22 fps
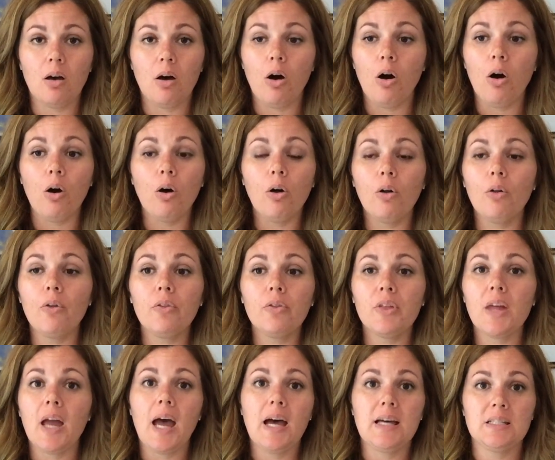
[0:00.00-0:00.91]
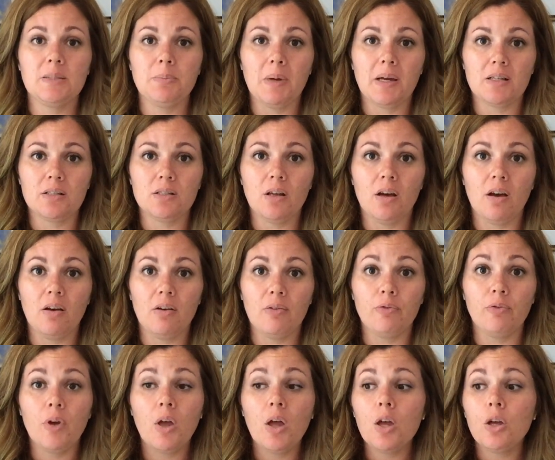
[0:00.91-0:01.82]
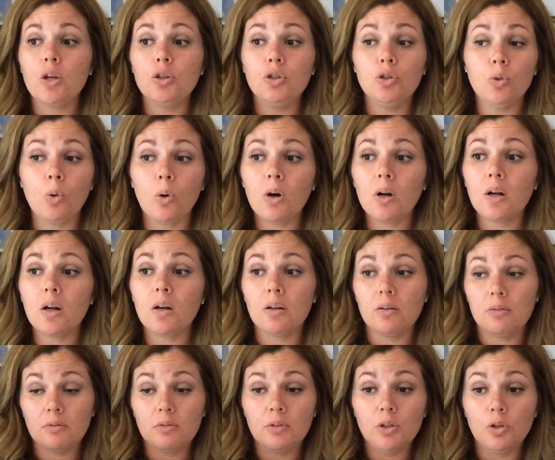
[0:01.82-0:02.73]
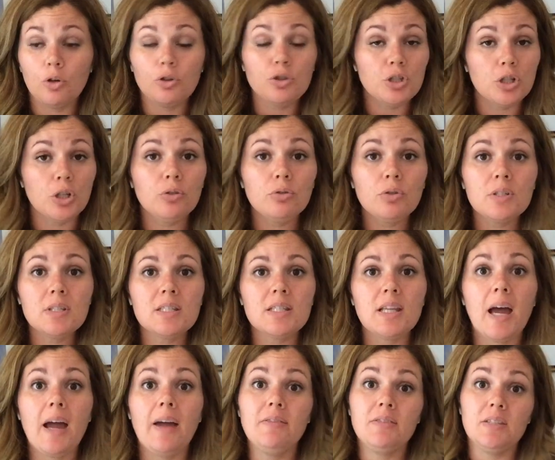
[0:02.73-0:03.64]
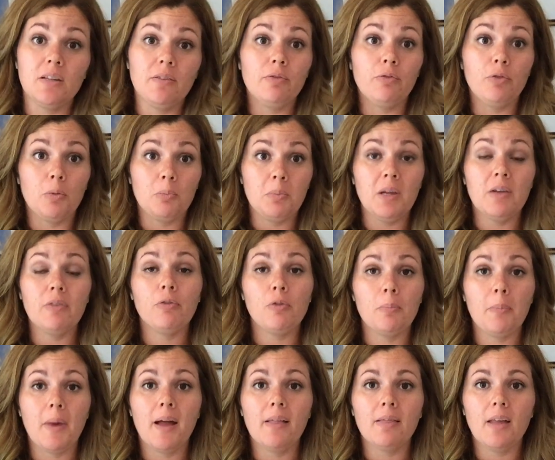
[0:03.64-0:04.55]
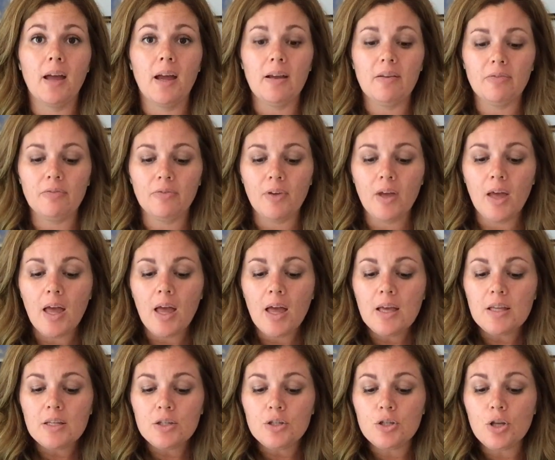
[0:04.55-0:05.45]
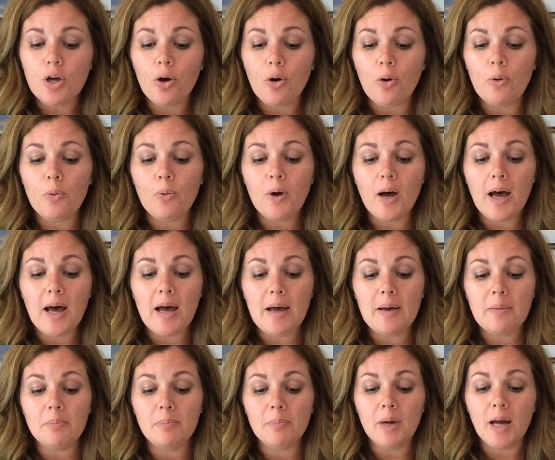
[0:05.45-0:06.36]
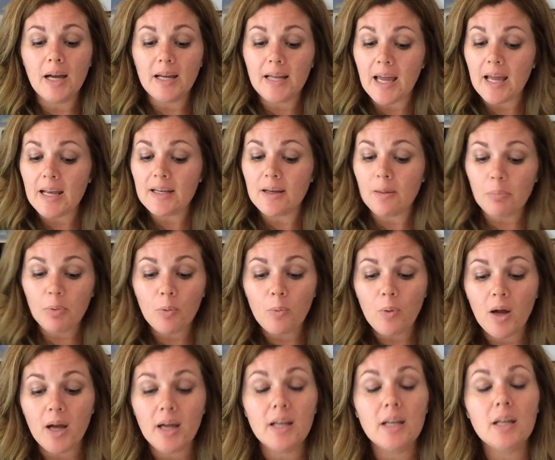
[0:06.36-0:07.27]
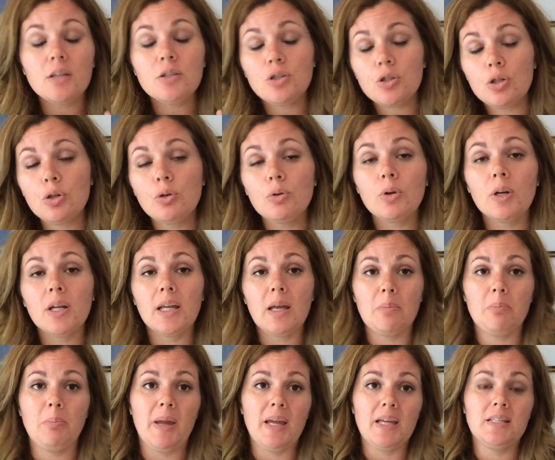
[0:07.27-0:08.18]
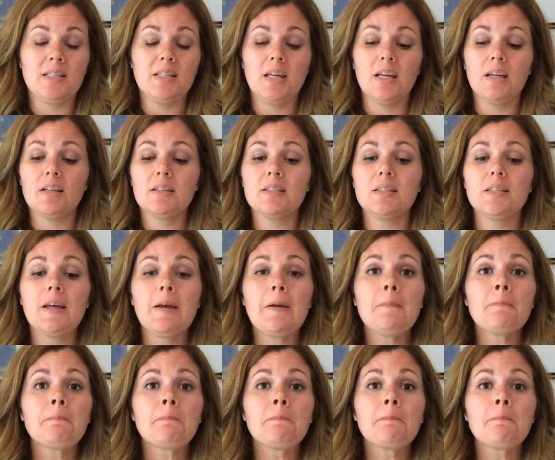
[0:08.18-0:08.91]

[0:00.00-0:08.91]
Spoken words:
all the aspects of your children's lives, and for me, for my life. So again, number one, tutoring and basics.